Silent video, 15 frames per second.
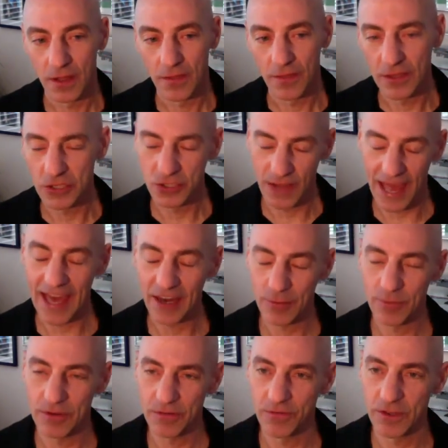that you had to
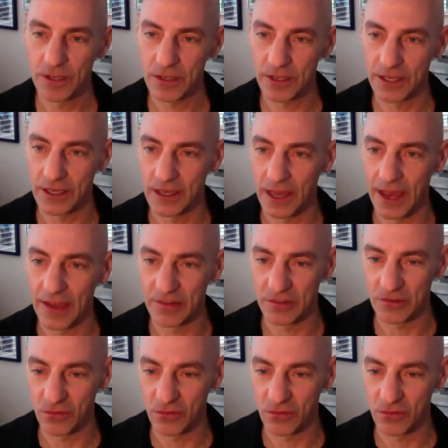be feeling as a